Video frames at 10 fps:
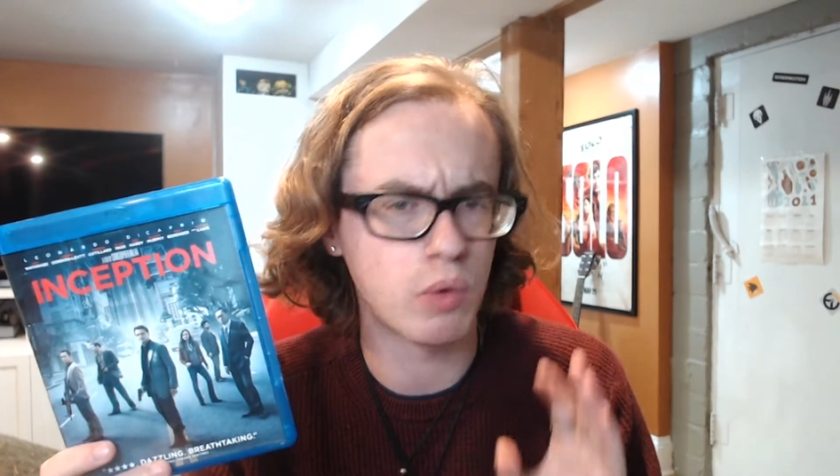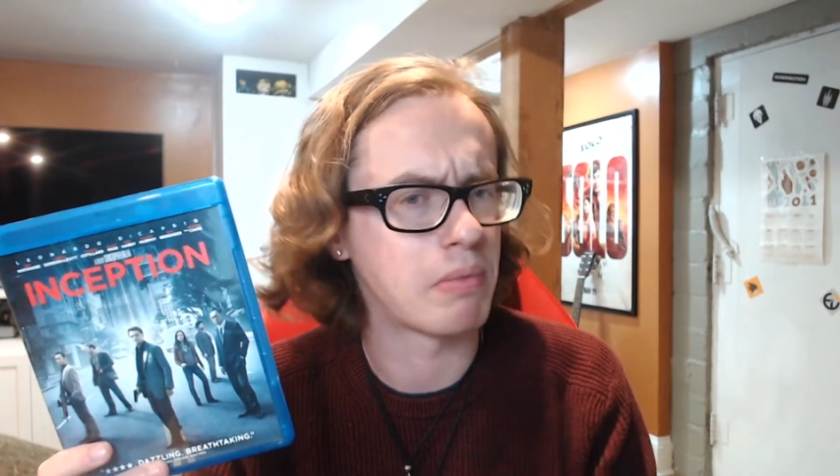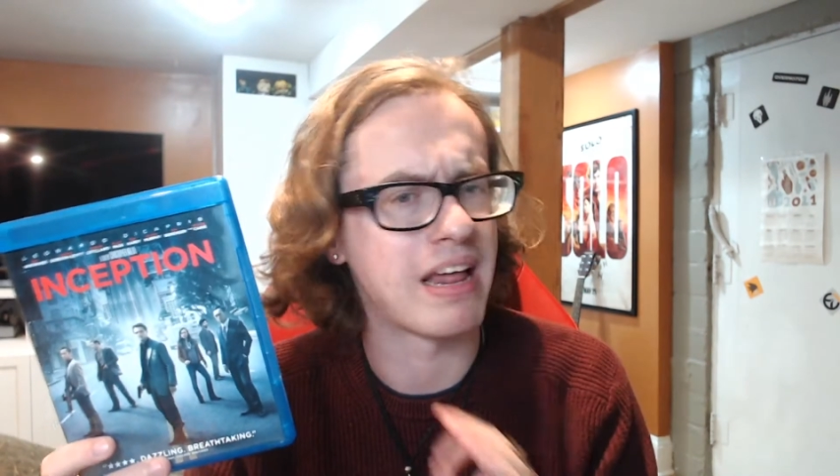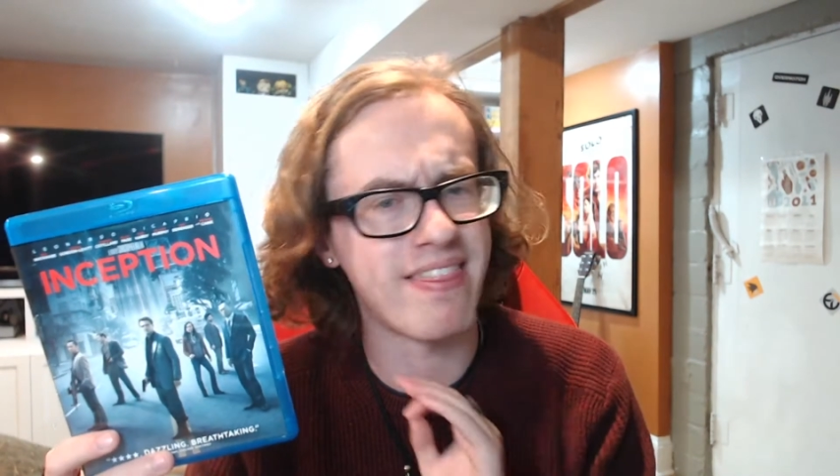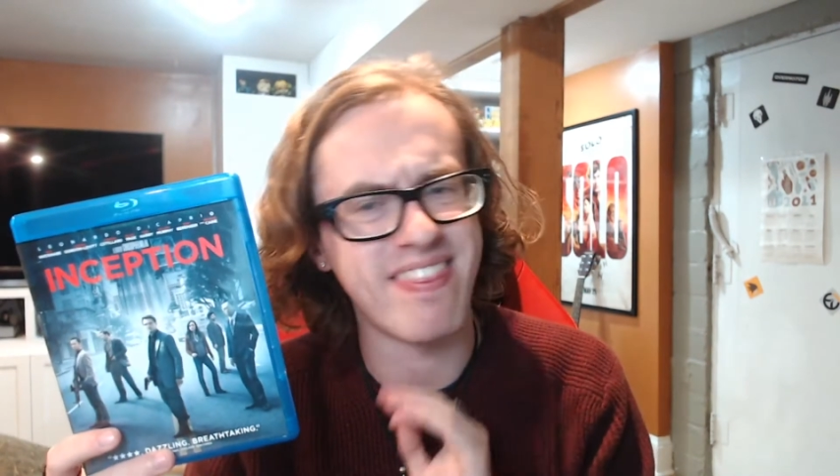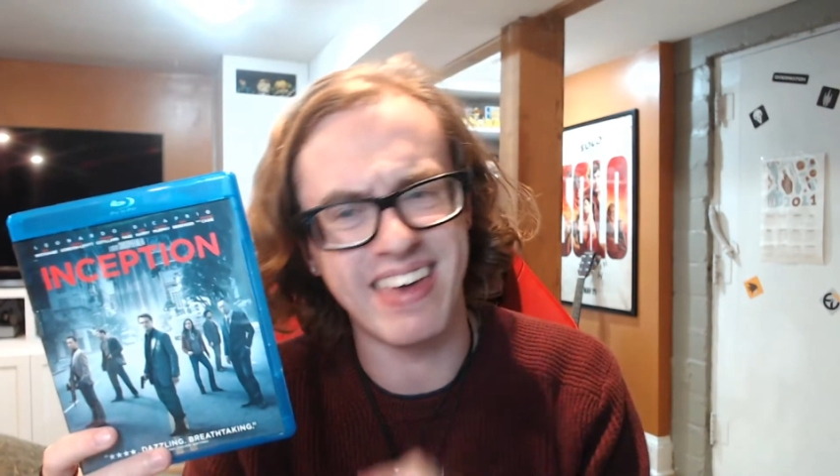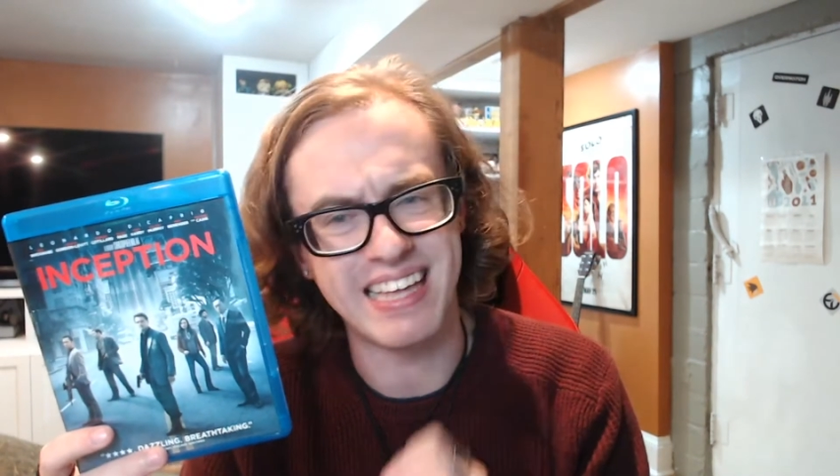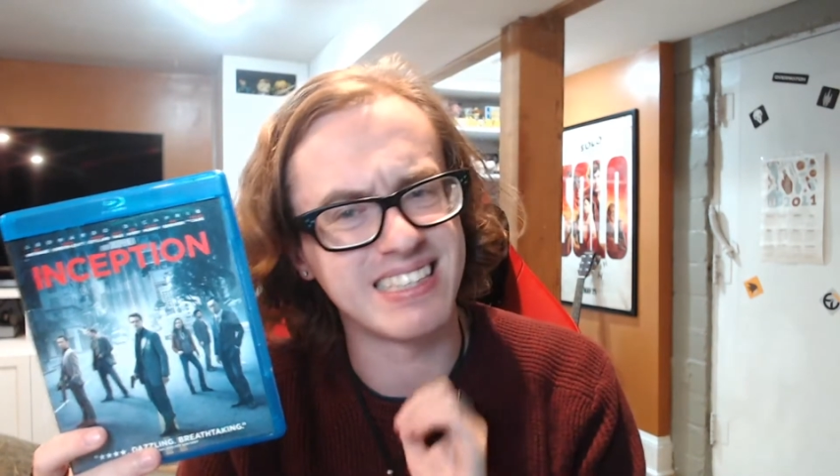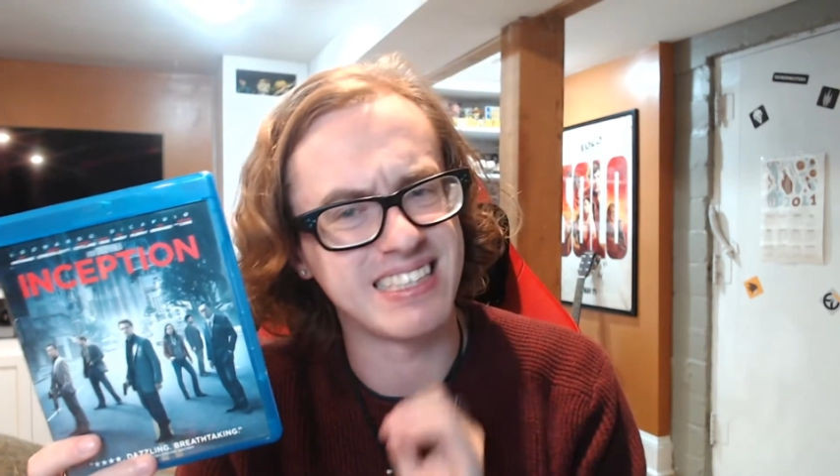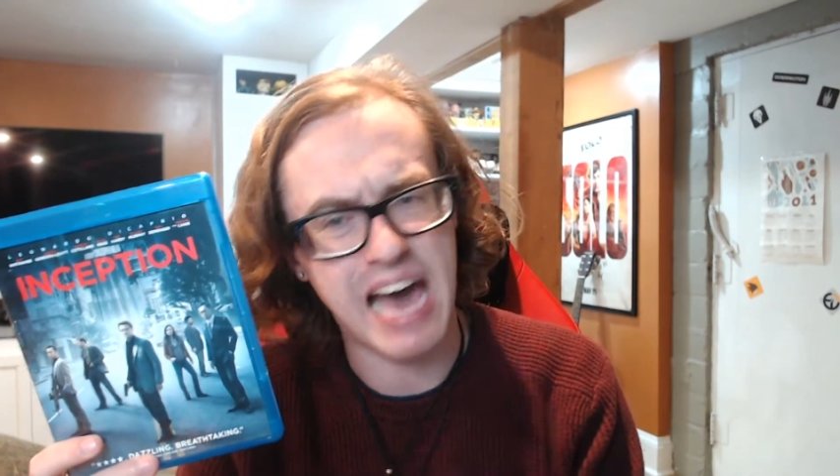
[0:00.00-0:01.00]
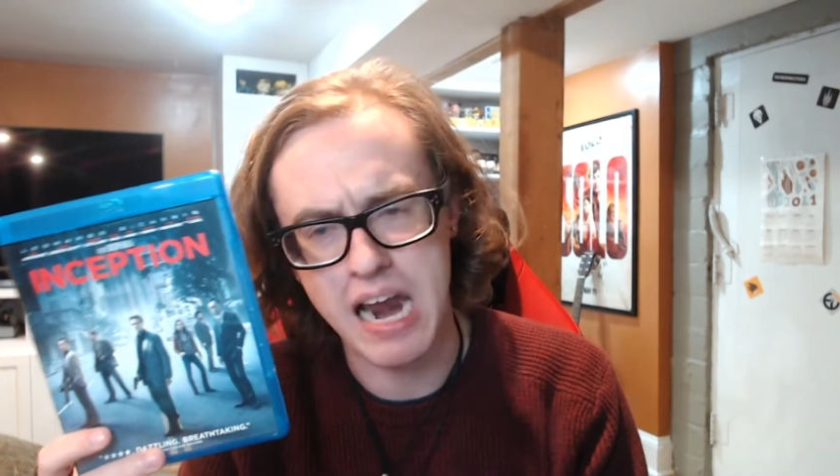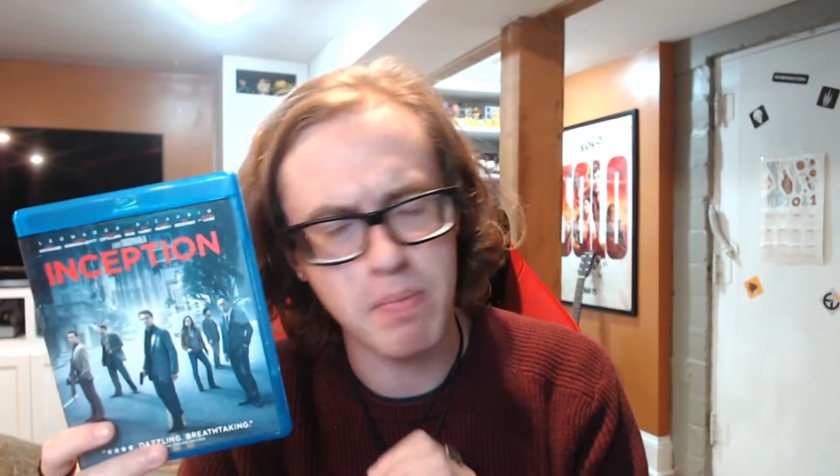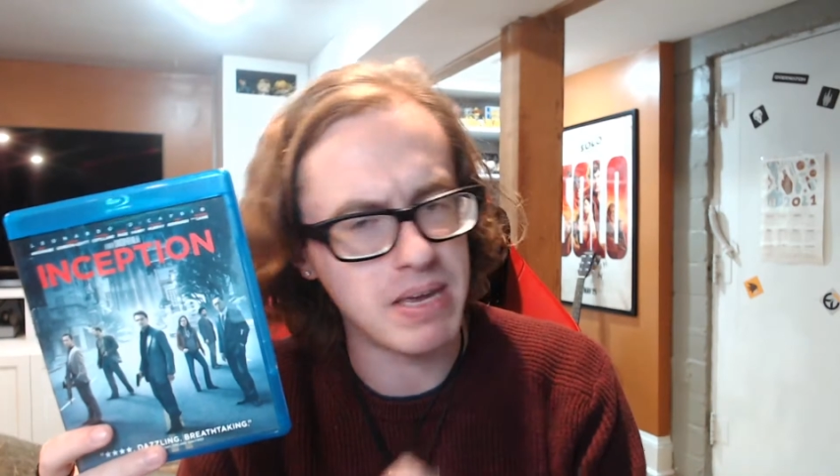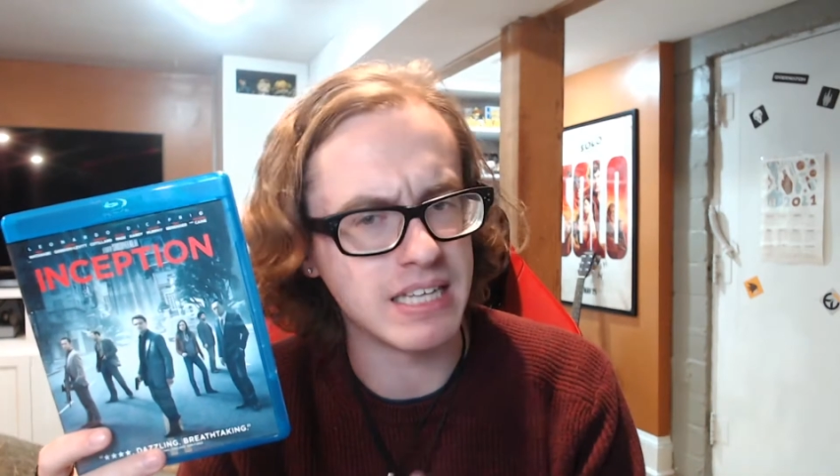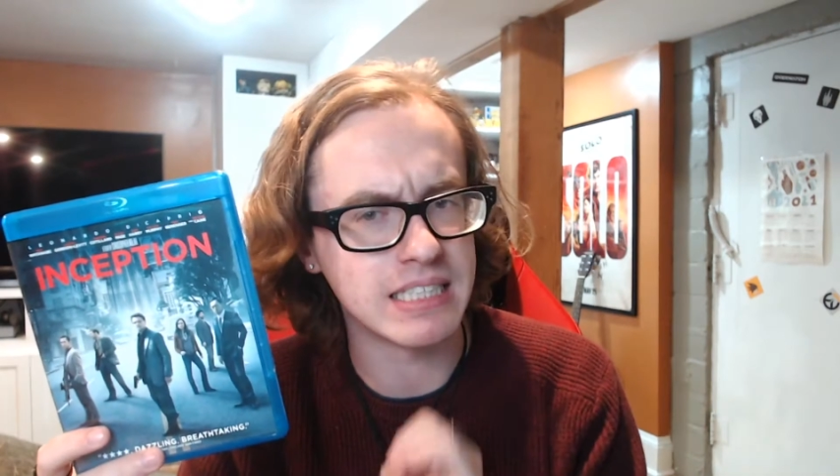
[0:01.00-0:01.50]
but I think it's gotta
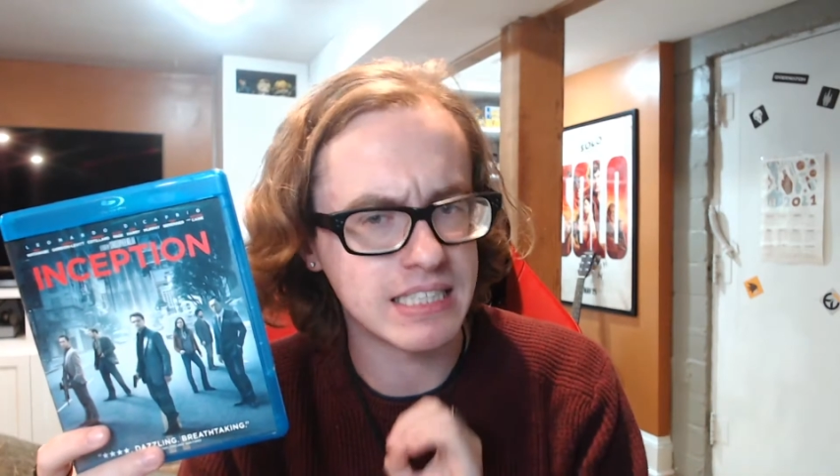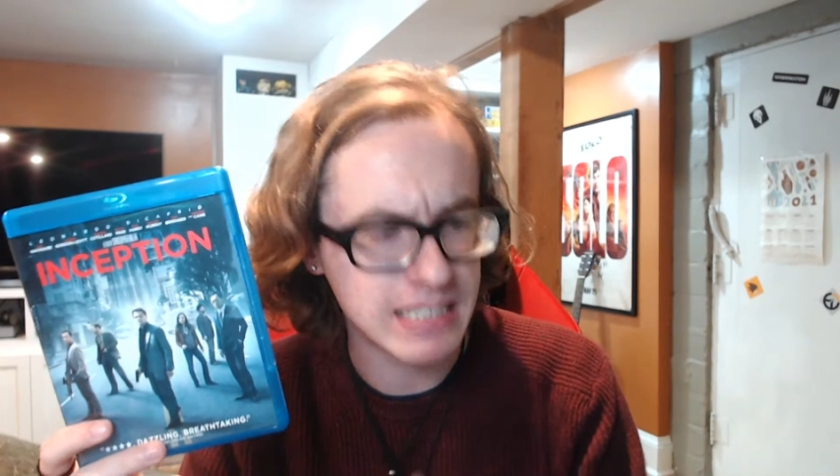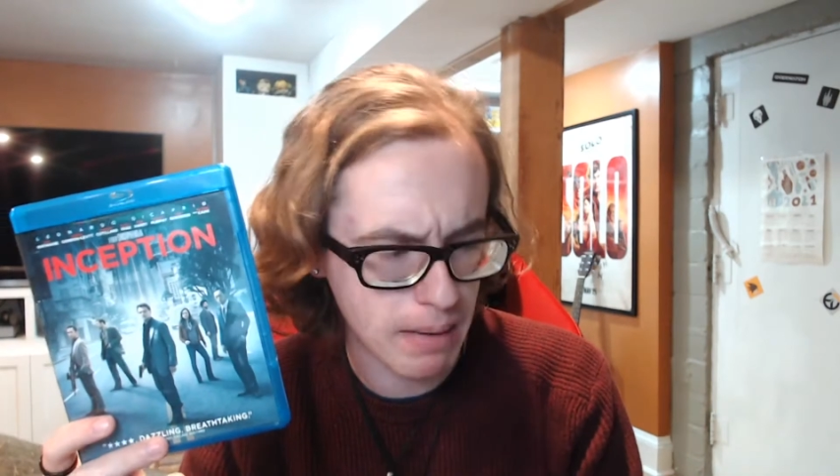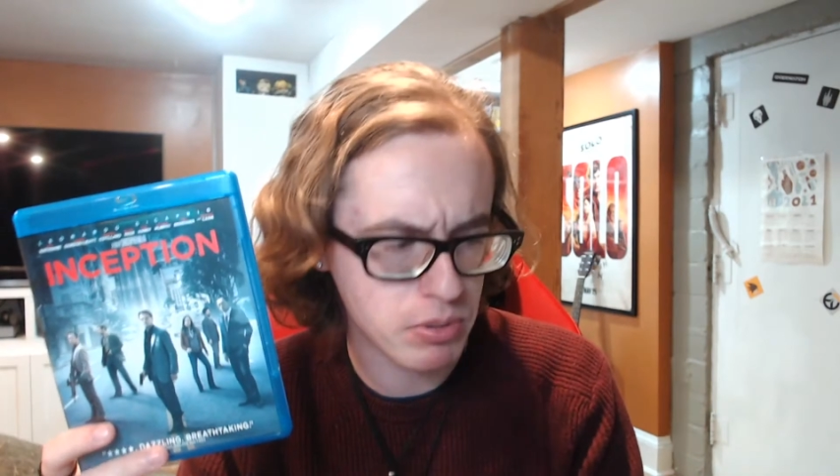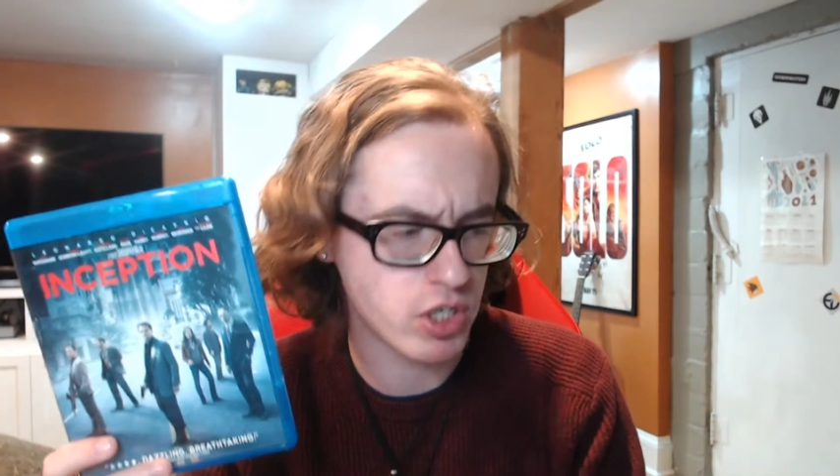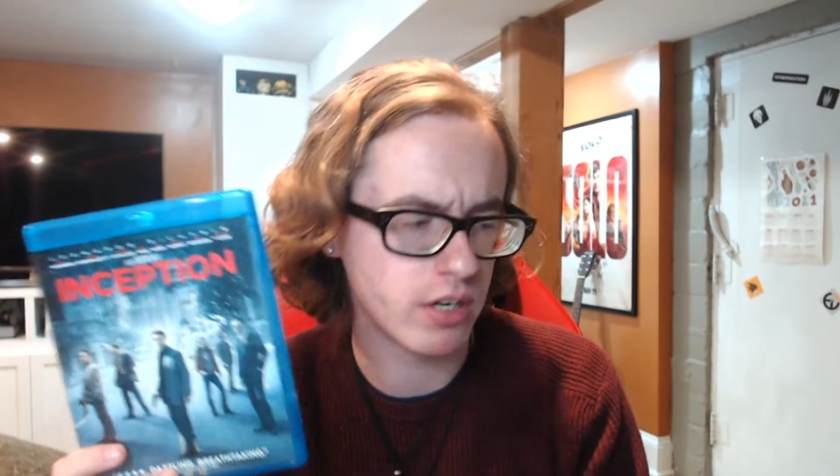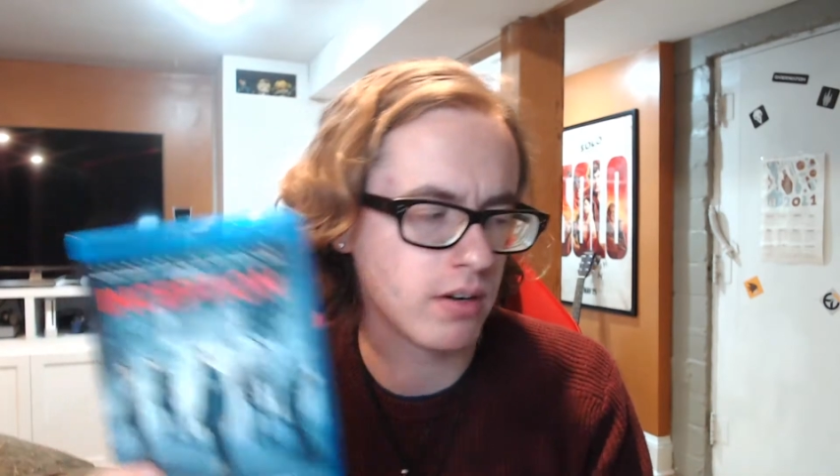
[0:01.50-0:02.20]
be Inception.